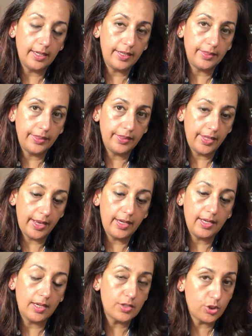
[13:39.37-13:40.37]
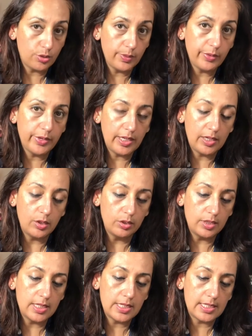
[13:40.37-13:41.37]
and their luck should be really
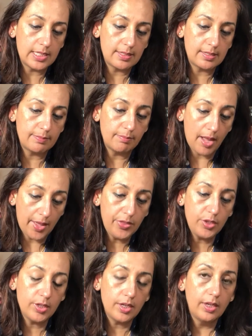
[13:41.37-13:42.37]
good this month